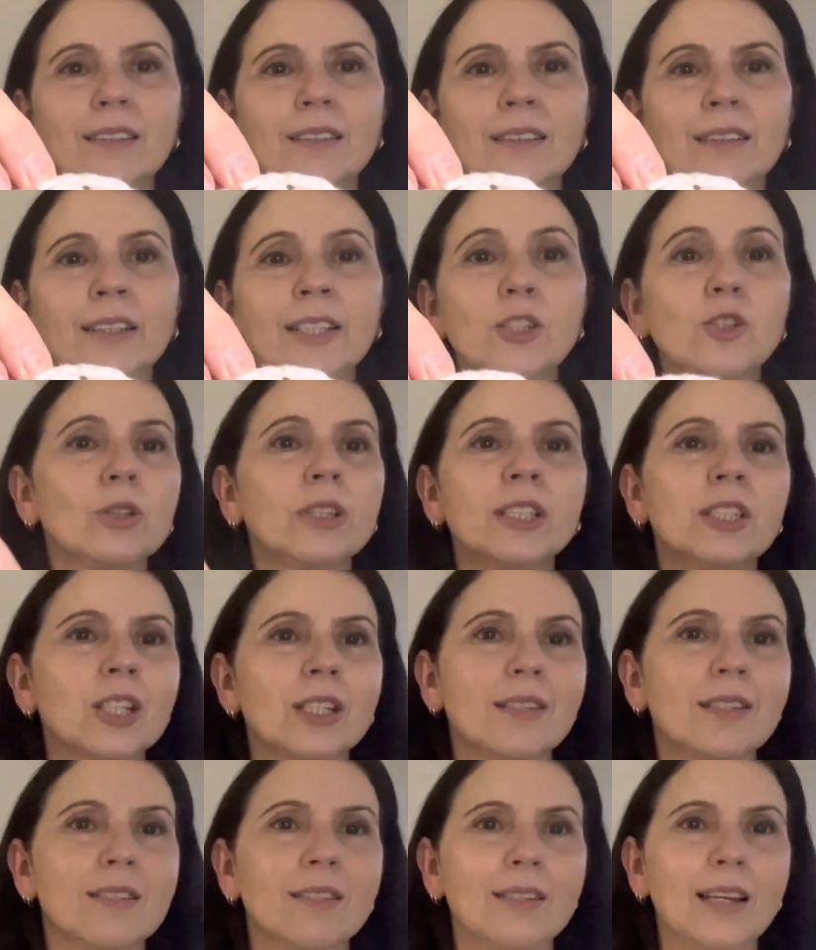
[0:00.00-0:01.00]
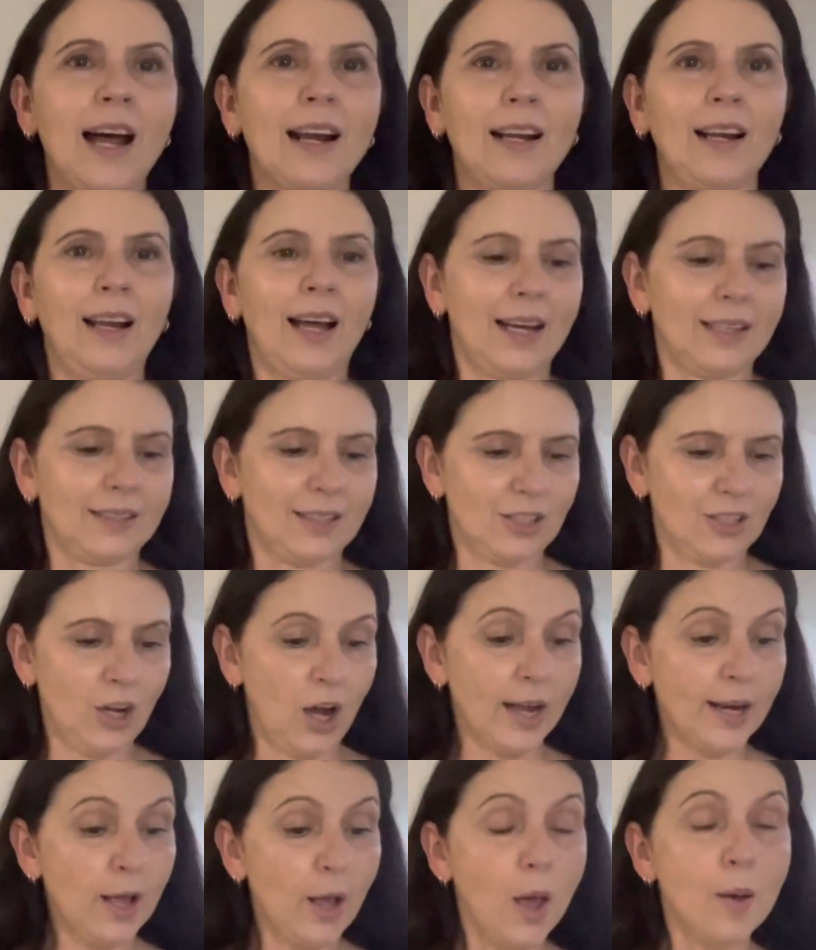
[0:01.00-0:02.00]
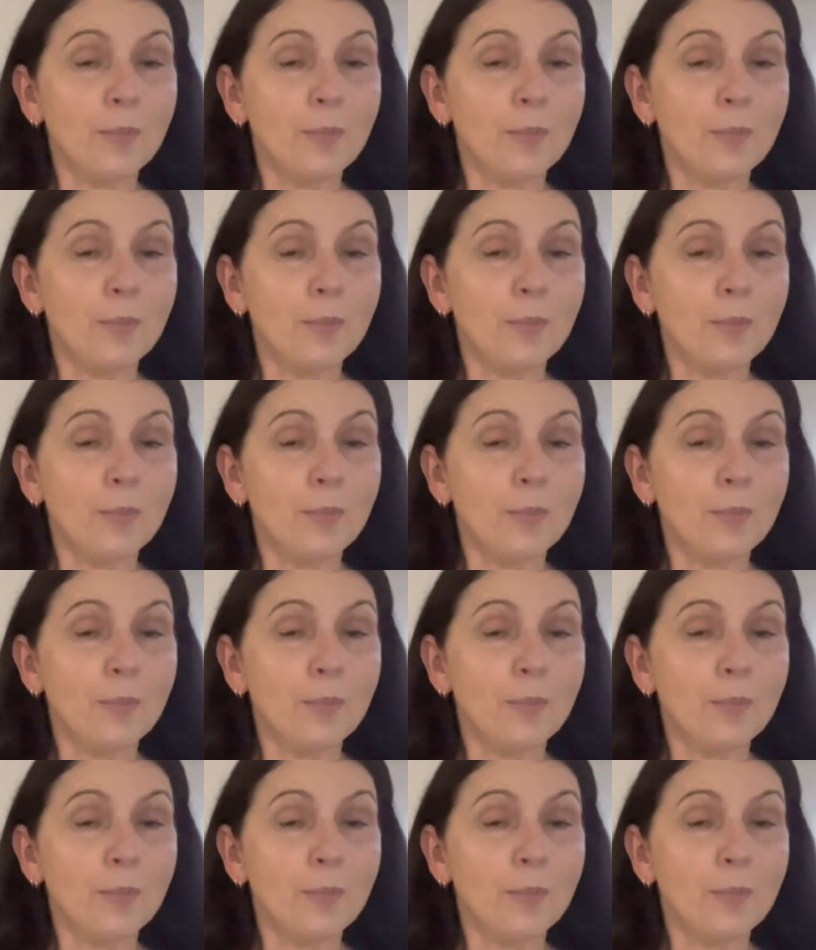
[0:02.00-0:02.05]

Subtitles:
Literally just started last night.